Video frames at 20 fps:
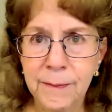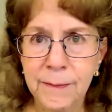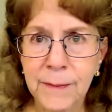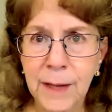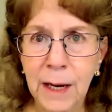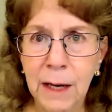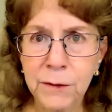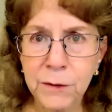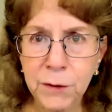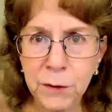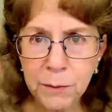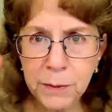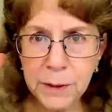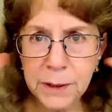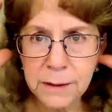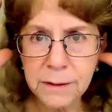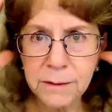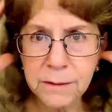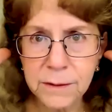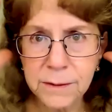how you're
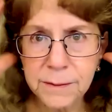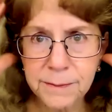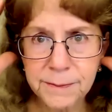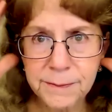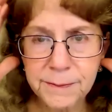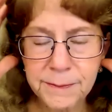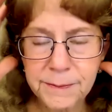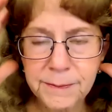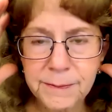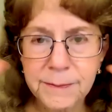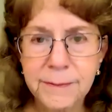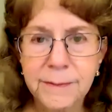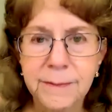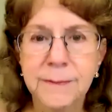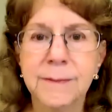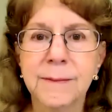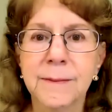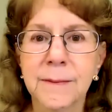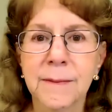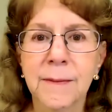built,
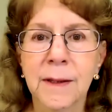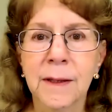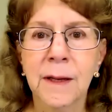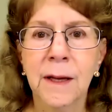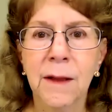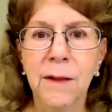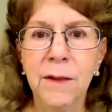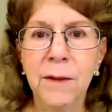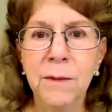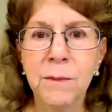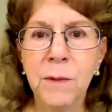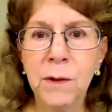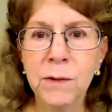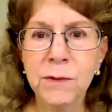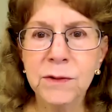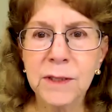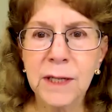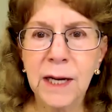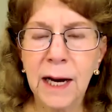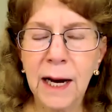the
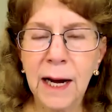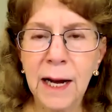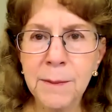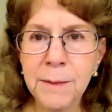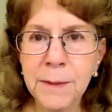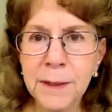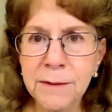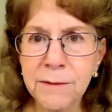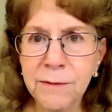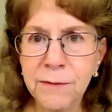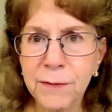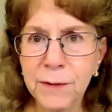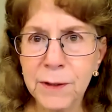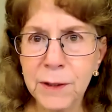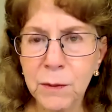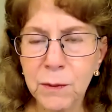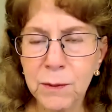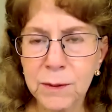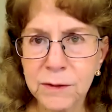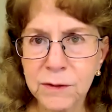most common
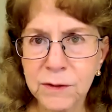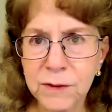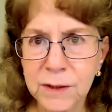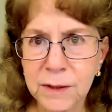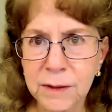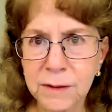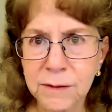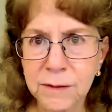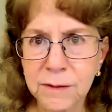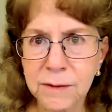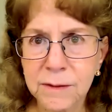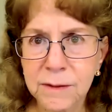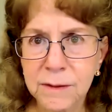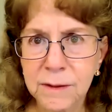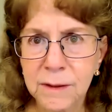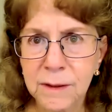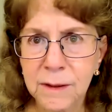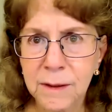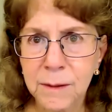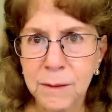frequencies,
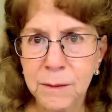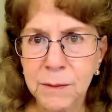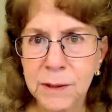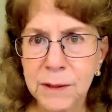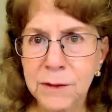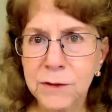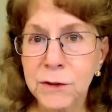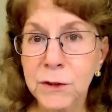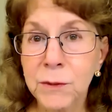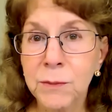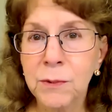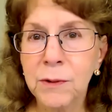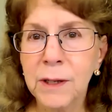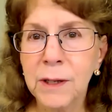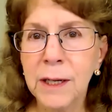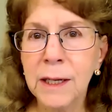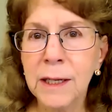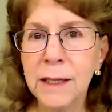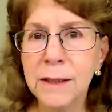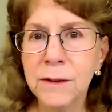because your
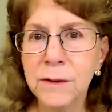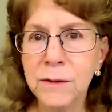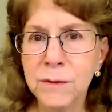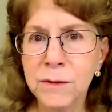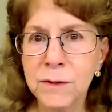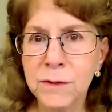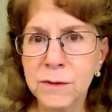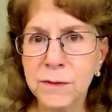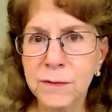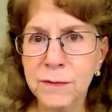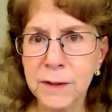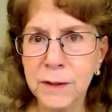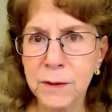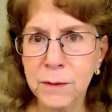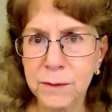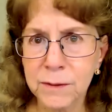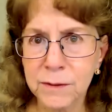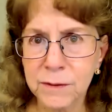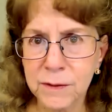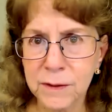brain uses
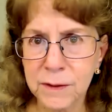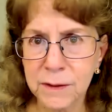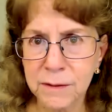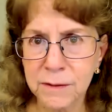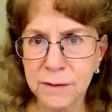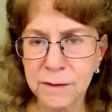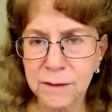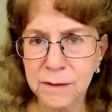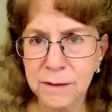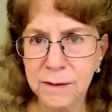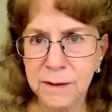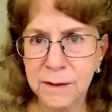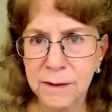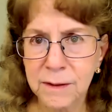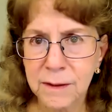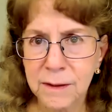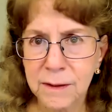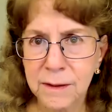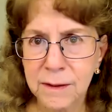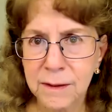frequencies.
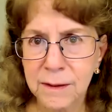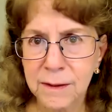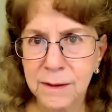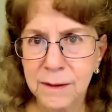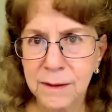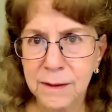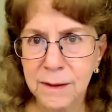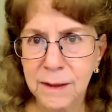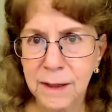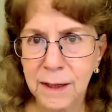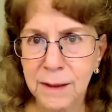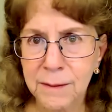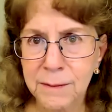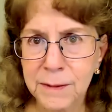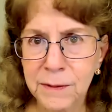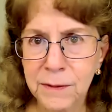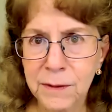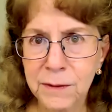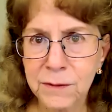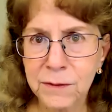I
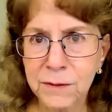mean,